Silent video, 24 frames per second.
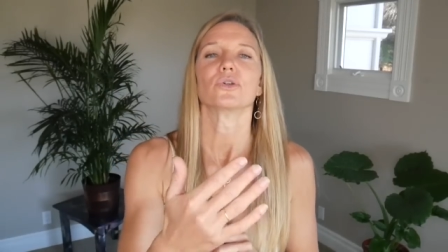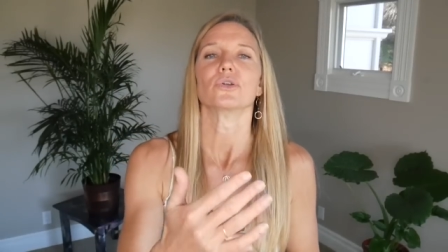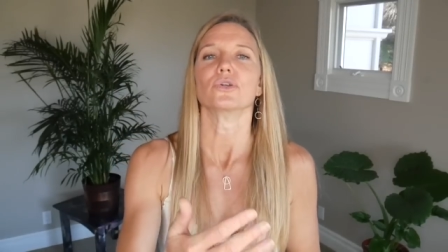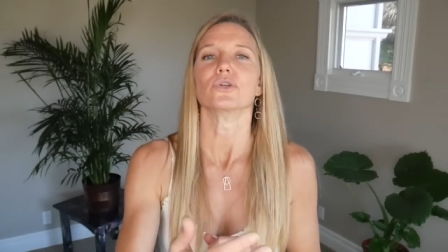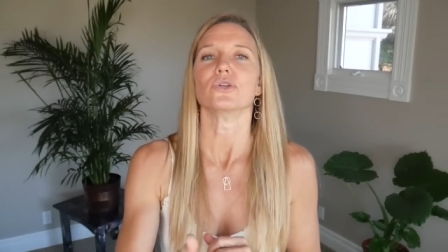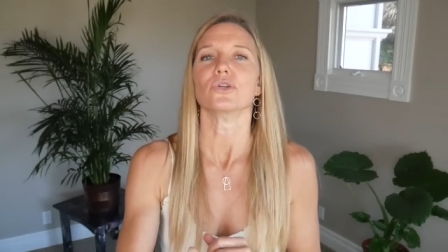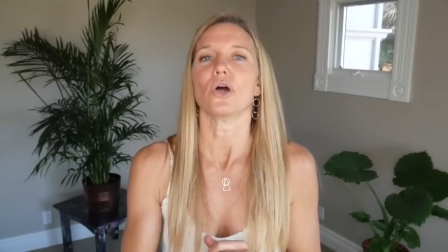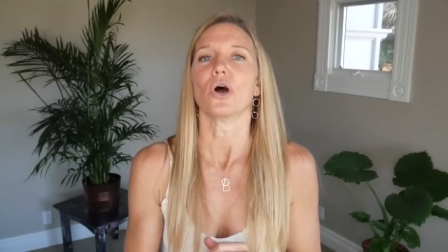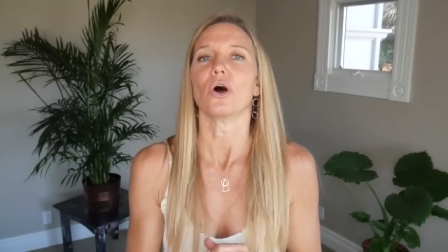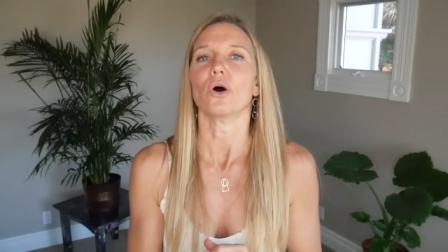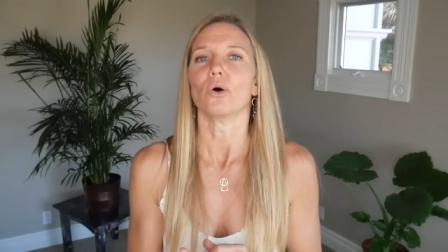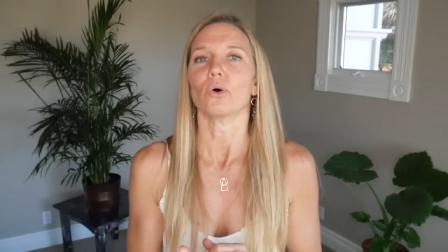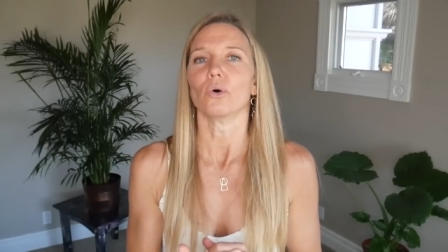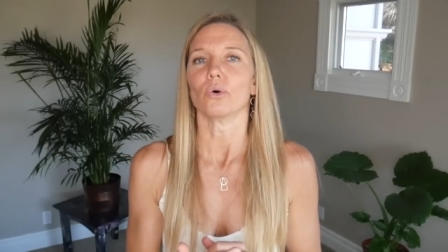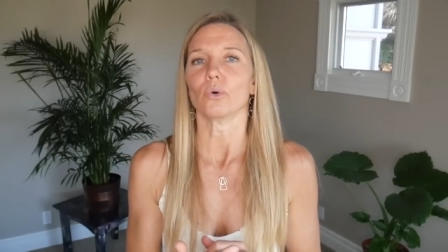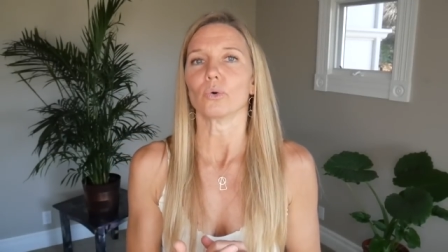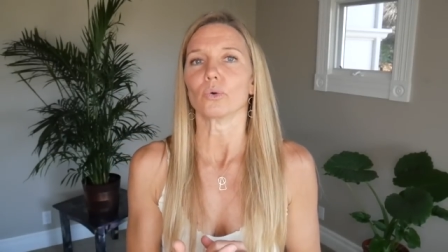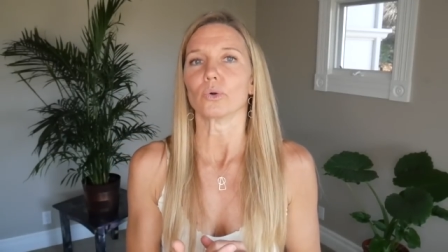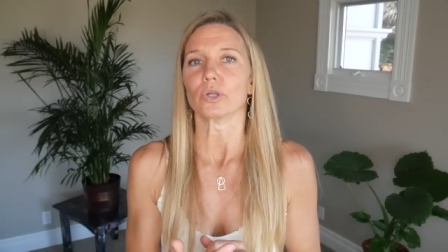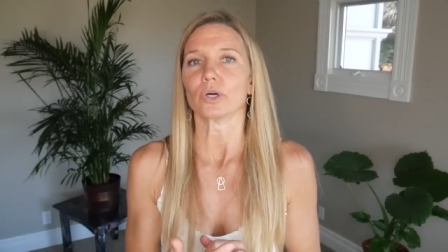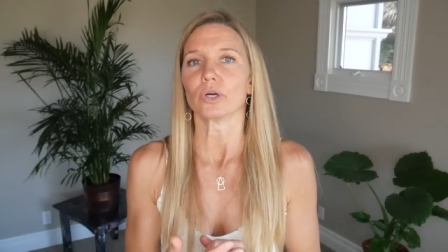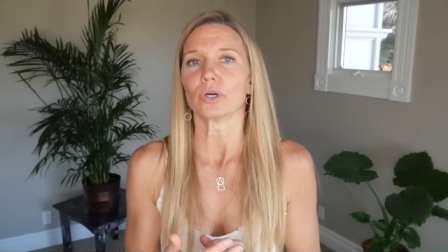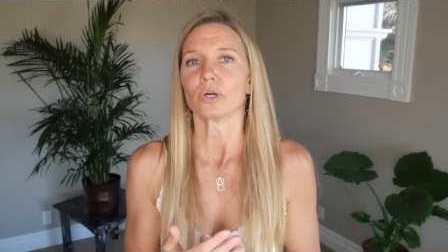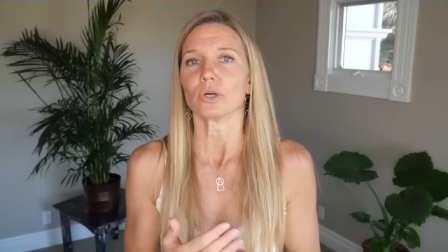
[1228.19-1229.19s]

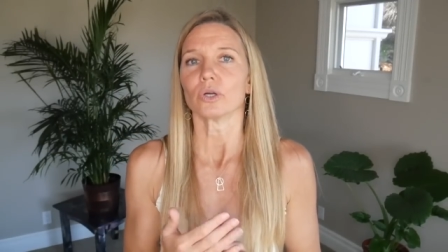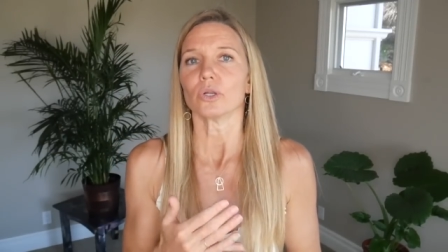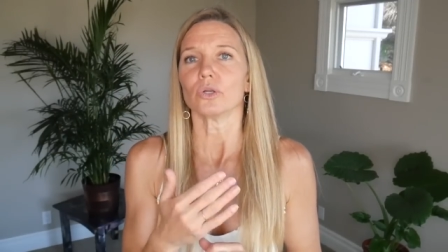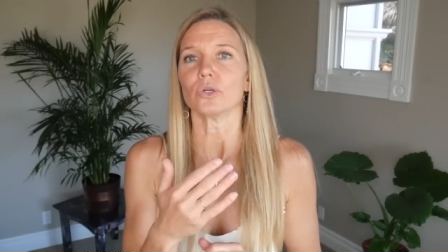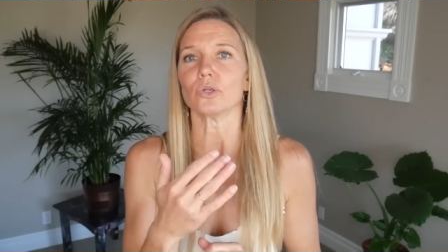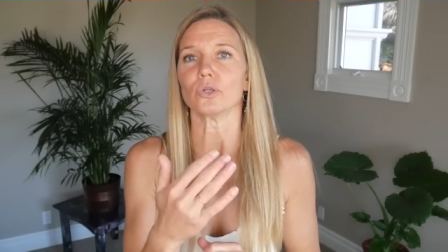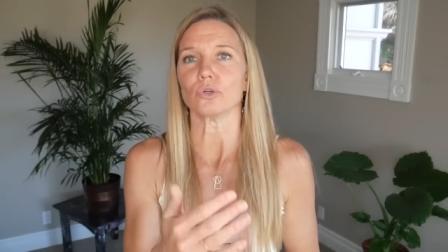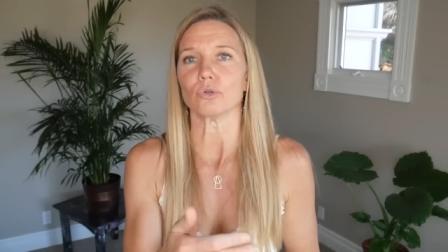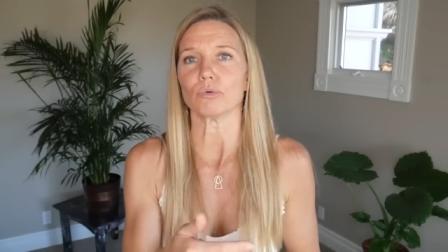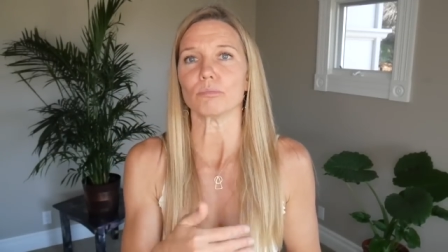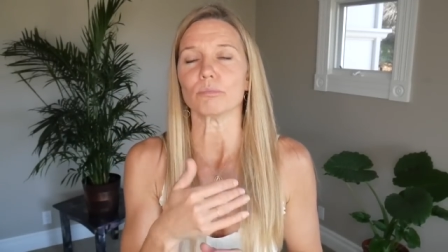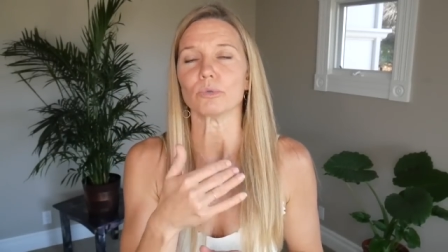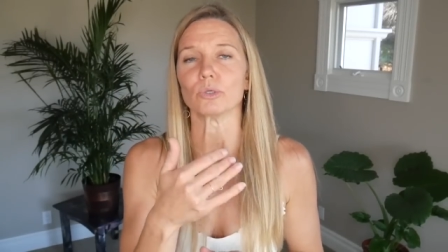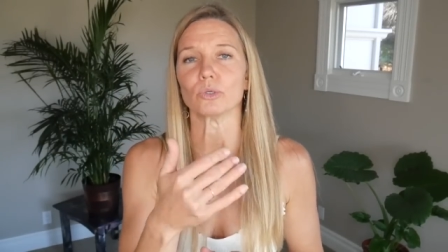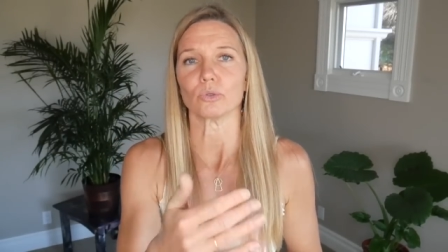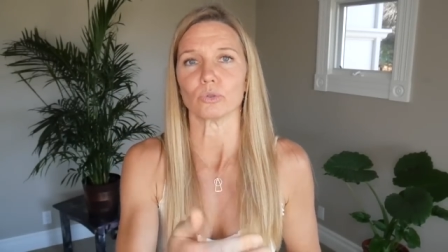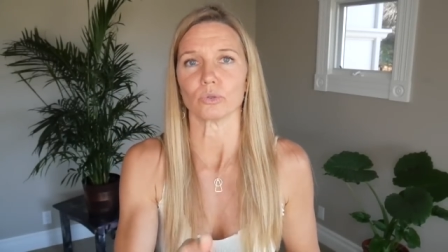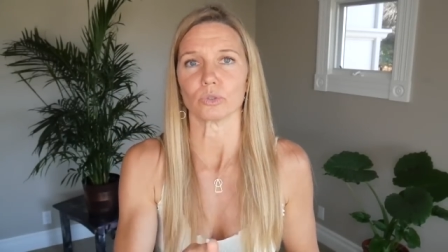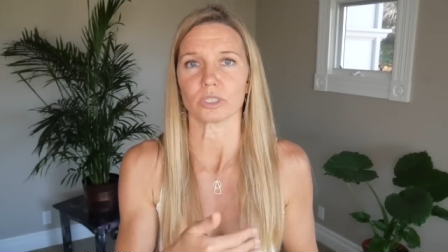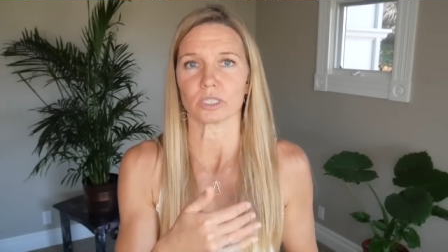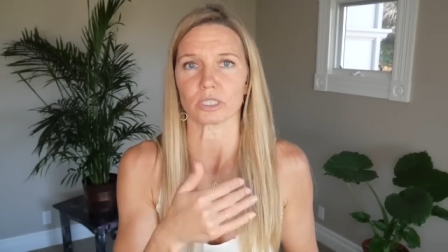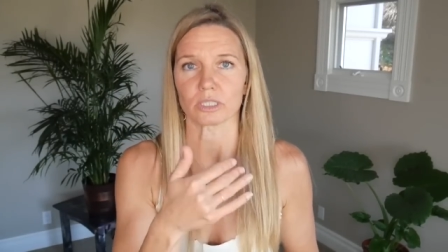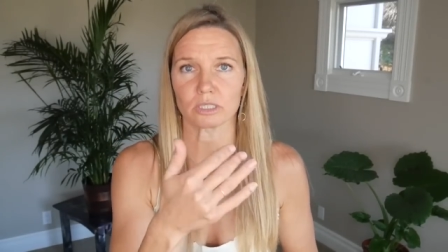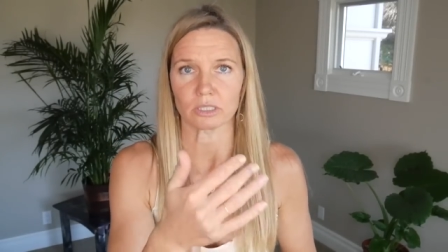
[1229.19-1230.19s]
Node new
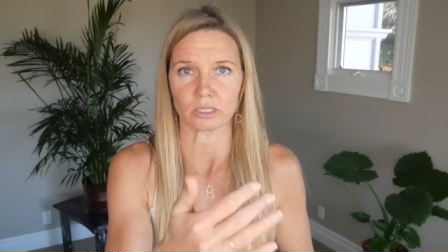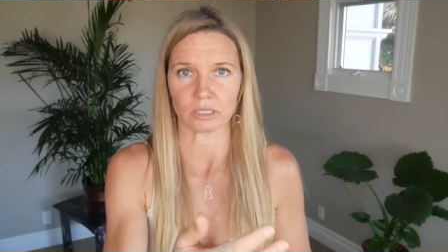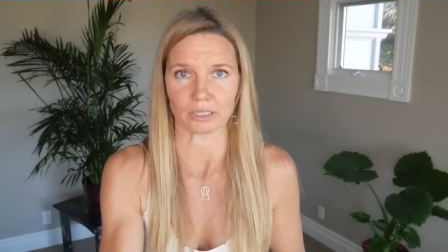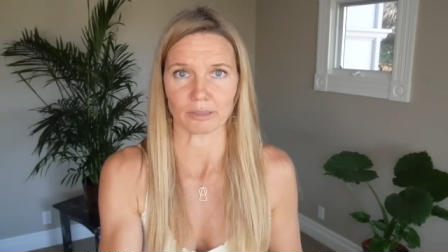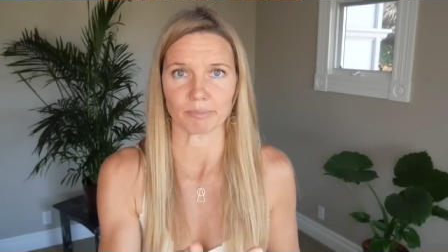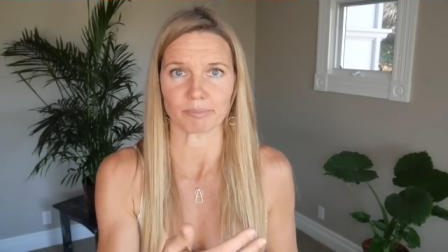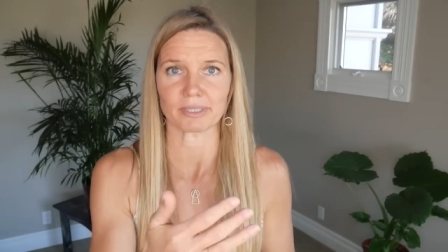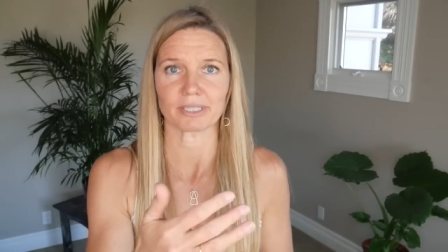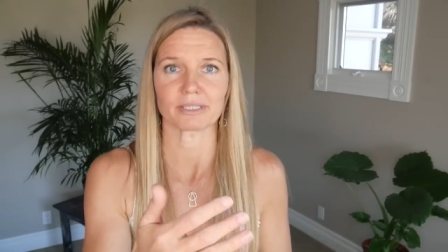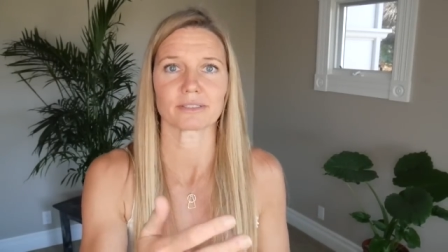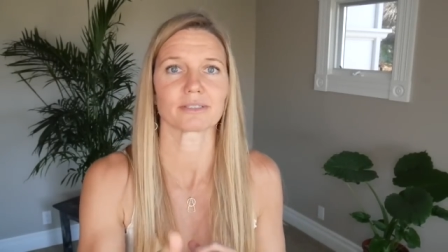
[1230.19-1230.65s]
moon eclipse.